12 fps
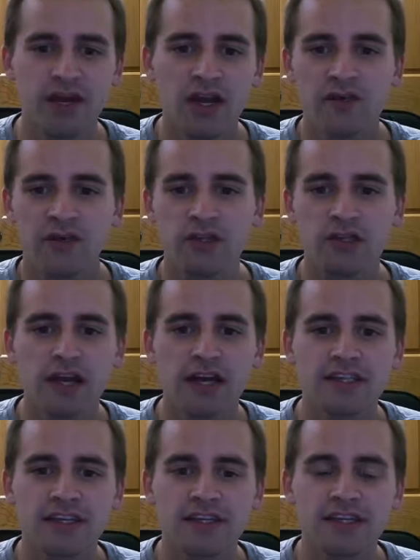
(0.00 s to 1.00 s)
for July
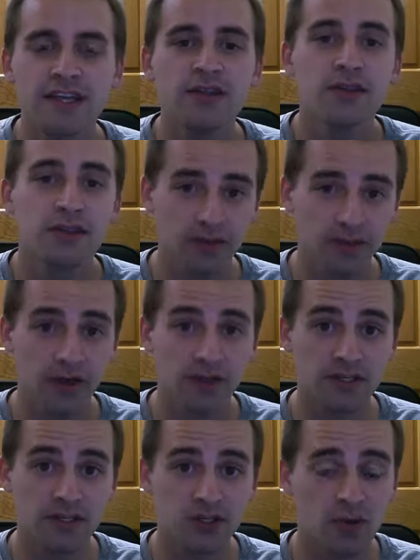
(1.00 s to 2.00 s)
16th,
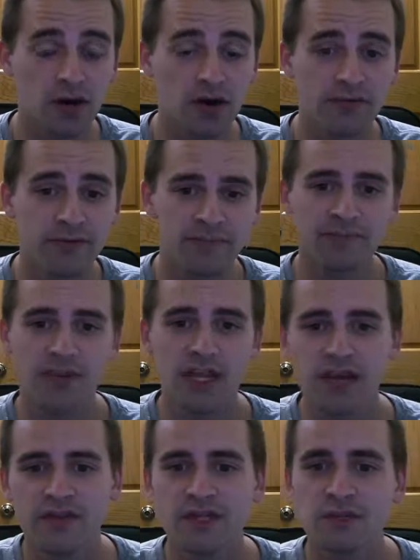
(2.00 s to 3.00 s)
2012.
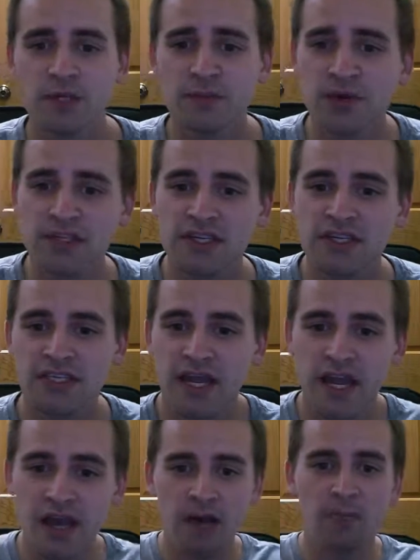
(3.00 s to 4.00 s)
The Esports Bulletin is
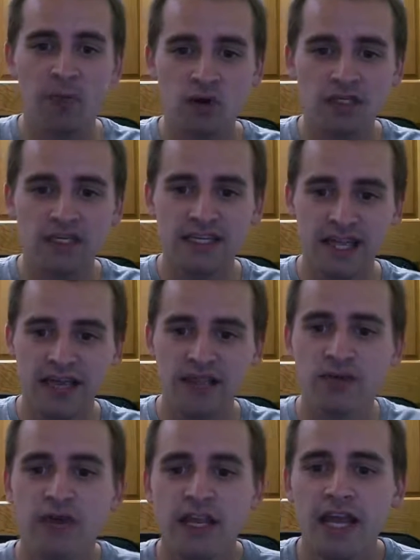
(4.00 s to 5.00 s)
a mostly daily
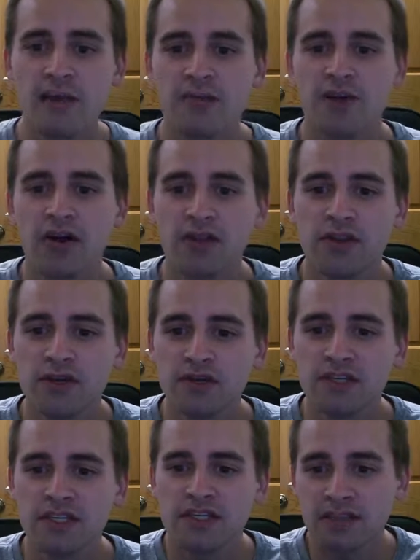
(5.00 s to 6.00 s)
recap of all the news
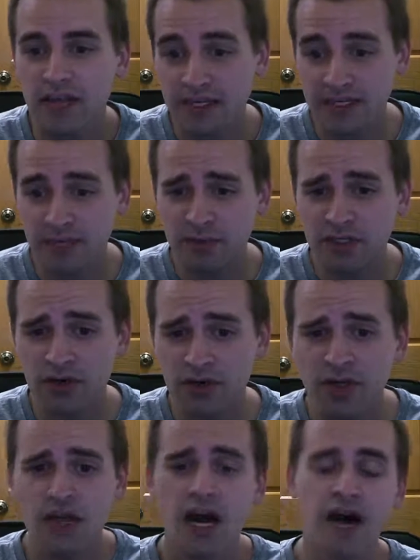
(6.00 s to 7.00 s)
since the last
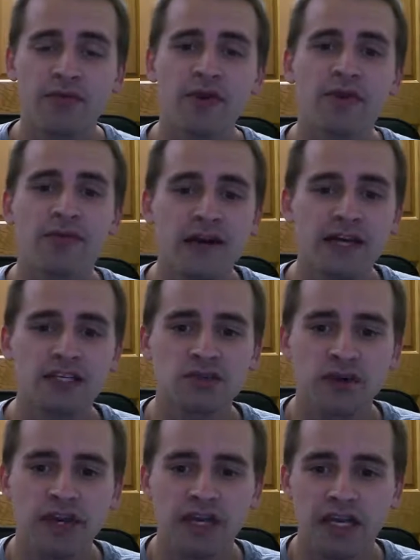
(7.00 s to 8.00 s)
episode, offering the fastest
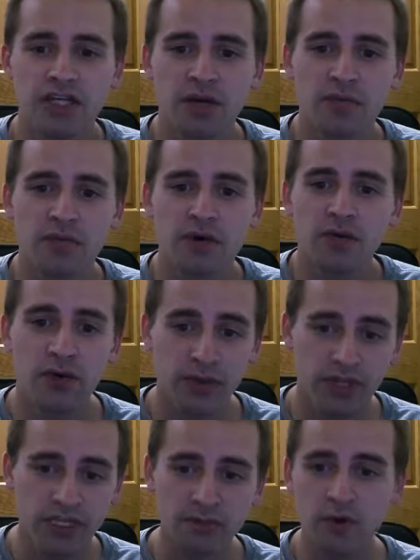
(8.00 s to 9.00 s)
way to catch up with
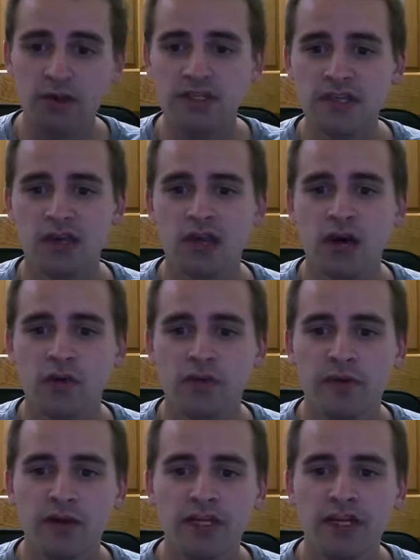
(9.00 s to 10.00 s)
esports, along with
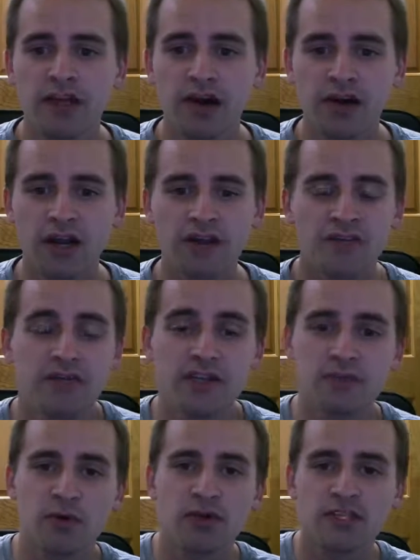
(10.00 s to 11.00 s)
building an archive of
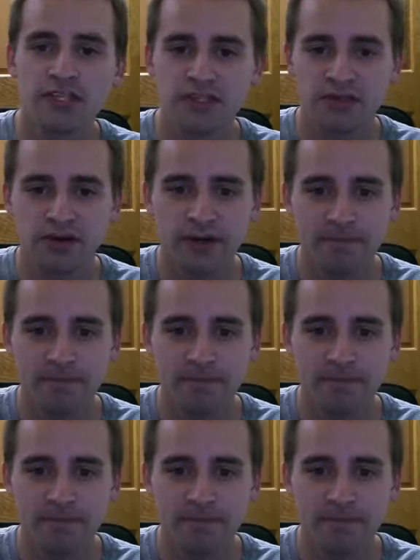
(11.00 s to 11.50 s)
esports history.